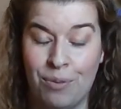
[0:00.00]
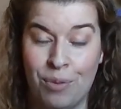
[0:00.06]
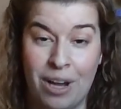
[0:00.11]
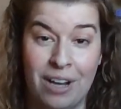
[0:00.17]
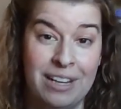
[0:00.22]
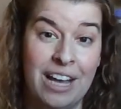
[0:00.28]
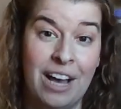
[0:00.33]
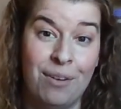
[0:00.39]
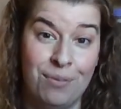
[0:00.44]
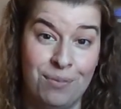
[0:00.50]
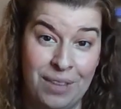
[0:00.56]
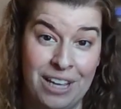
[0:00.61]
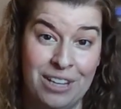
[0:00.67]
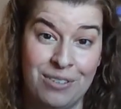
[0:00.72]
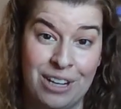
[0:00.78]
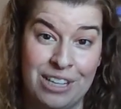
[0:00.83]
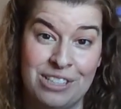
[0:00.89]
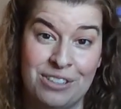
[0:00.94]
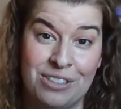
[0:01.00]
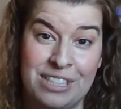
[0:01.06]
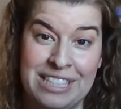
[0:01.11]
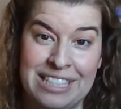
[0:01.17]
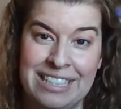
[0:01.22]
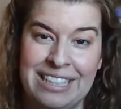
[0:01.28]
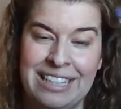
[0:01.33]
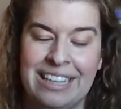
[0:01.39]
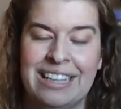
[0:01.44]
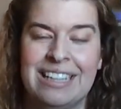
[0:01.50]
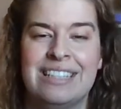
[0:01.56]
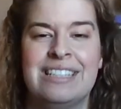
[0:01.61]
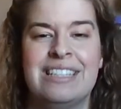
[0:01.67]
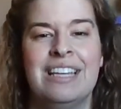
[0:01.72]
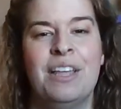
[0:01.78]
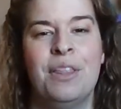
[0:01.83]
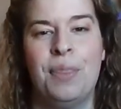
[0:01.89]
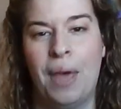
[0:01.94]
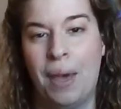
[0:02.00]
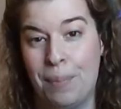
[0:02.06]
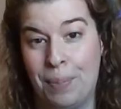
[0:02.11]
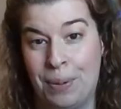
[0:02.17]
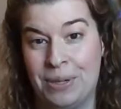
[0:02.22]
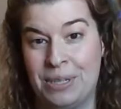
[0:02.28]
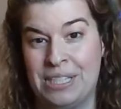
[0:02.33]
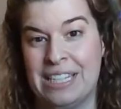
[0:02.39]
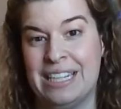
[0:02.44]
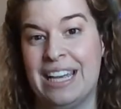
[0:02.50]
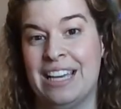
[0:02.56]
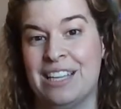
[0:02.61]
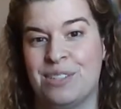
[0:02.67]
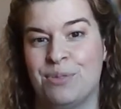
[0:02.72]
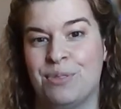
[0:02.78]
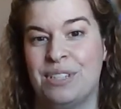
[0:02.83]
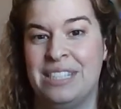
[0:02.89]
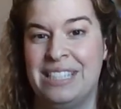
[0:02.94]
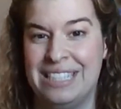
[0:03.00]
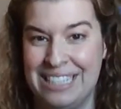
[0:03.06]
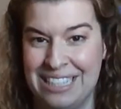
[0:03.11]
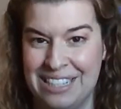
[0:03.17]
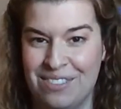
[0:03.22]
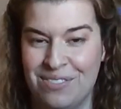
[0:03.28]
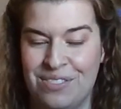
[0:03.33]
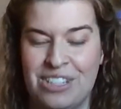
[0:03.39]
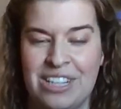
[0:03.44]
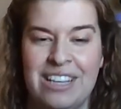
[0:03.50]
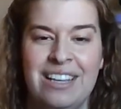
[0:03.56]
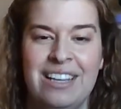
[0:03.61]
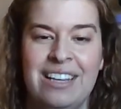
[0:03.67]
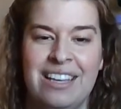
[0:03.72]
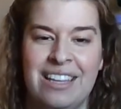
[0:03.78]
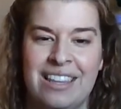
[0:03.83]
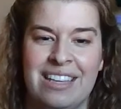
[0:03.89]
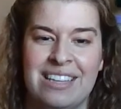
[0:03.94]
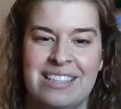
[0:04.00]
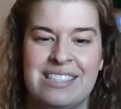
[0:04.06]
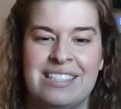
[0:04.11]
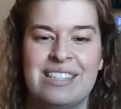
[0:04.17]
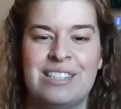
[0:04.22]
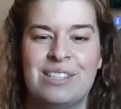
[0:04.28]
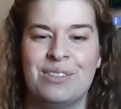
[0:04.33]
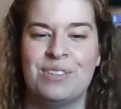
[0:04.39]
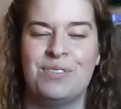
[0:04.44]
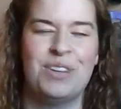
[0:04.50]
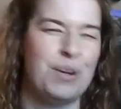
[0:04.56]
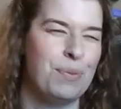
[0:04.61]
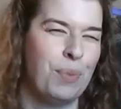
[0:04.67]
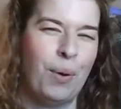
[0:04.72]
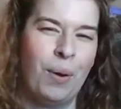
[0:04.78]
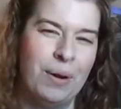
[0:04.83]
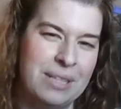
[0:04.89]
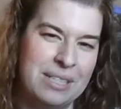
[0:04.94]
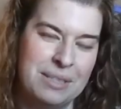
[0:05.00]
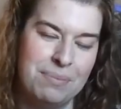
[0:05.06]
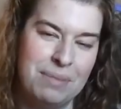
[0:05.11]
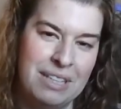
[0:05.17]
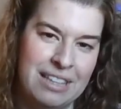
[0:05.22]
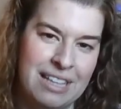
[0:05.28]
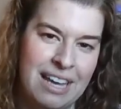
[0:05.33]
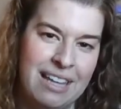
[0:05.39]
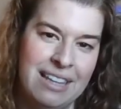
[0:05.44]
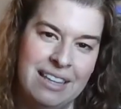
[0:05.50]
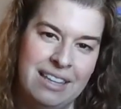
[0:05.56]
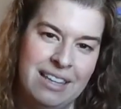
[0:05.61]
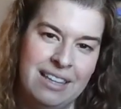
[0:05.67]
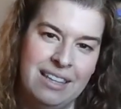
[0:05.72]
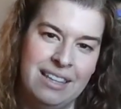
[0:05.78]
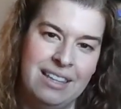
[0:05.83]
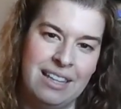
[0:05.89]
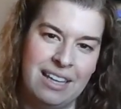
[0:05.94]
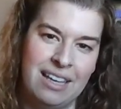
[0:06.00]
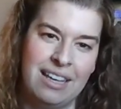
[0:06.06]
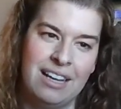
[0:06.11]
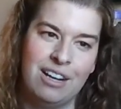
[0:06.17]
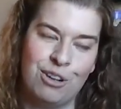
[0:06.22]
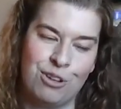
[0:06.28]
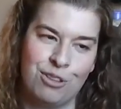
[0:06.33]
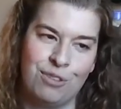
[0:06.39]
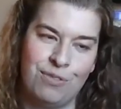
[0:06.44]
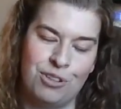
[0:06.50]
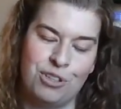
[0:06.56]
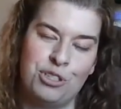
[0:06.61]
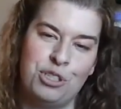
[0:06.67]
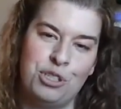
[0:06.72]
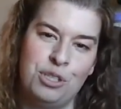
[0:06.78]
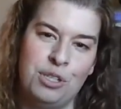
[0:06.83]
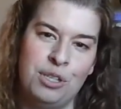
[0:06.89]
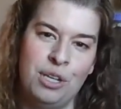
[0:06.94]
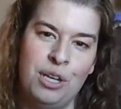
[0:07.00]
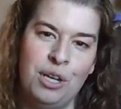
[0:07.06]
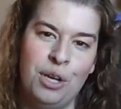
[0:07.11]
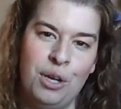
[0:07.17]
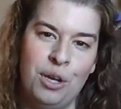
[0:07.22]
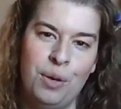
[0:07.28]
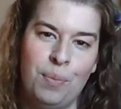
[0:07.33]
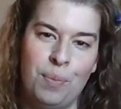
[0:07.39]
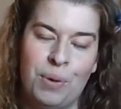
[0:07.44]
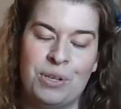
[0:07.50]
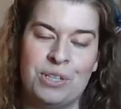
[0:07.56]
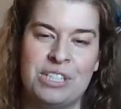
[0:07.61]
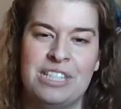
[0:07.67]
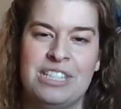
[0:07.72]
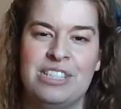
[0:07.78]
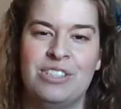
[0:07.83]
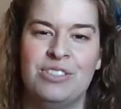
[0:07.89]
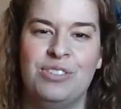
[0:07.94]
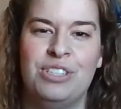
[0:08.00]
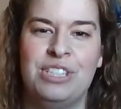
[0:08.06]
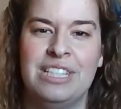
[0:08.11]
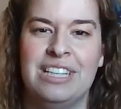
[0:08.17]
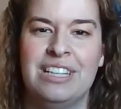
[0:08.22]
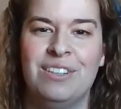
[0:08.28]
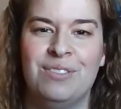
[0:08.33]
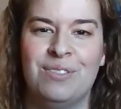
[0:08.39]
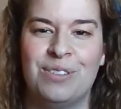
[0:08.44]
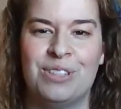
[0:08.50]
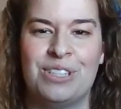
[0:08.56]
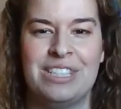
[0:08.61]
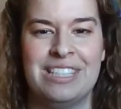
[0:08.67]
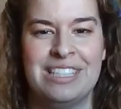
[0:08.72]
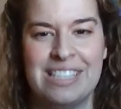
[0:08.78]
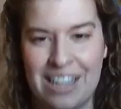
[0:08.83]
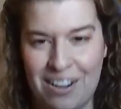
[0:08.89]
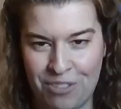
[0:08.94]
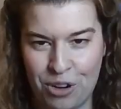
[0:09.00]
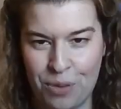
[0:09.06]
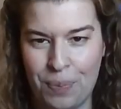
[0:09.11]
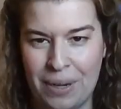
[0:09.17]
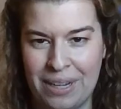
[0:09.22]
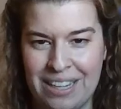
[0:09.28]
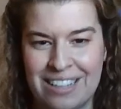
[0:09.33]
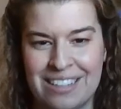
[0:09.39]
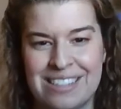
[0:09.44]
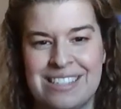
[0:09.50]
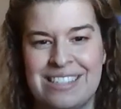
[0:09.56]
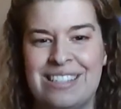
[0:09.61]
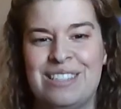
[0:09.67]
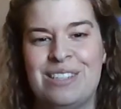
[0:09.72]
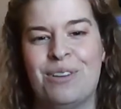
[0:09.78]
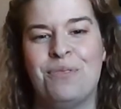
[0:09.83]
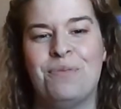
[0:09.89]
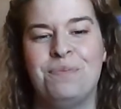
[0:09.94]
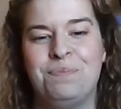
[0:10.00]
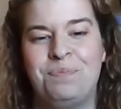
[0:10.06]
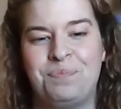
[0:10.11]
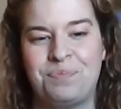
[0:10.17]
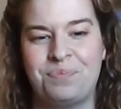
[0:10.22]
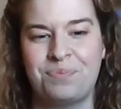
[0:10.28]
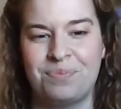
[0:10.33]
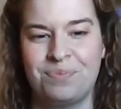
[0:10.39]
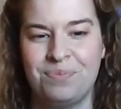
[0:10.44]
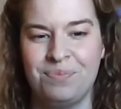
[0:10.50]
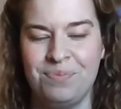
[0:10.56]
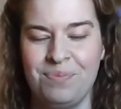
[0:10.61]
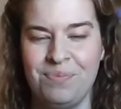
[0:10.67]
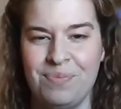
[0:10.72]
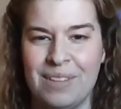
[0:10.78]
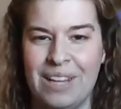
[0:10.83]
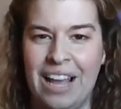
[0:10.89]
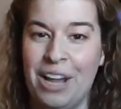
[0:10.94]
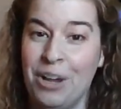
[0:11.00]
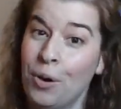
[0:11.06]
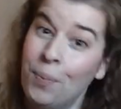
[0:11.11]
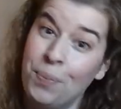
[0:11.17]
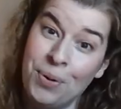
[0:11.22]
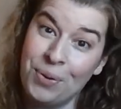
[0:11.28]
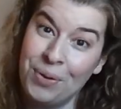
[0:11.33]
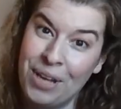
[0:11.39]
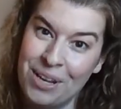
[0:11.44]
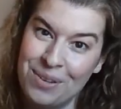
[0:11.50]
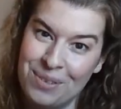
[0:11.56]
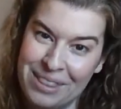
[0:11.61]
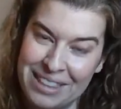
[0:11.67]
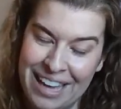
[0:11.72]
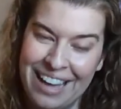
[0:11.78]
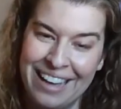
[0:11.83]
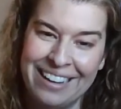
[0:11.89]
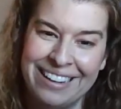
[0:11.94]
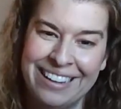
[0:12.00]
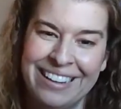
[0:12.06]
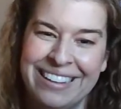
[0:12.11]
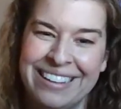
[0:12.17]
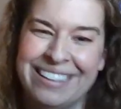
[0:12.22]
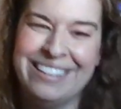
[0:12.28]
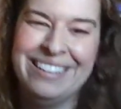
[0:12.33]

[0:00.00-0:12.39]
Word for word: Well, now that you guys are seeing it, that person has received this. So it's very important to me that they are the first person to see it versus everybody else. So I hope you're okay with that.